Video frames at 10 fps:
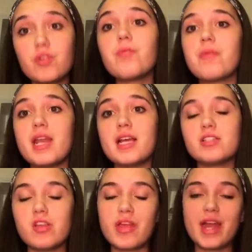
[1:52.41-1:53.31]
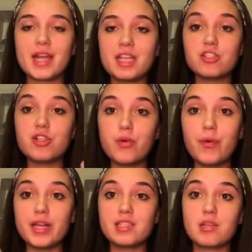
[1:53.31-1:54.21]
to a minute so that it can do
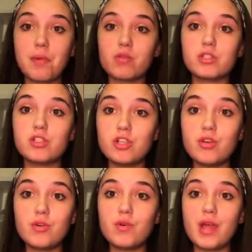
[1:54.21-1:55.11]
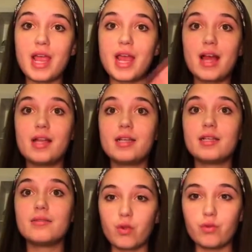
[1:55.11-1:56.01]
what it's supposed to do
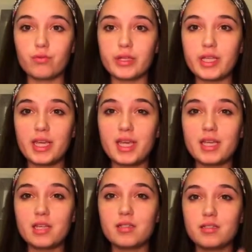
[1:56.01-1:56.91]
and really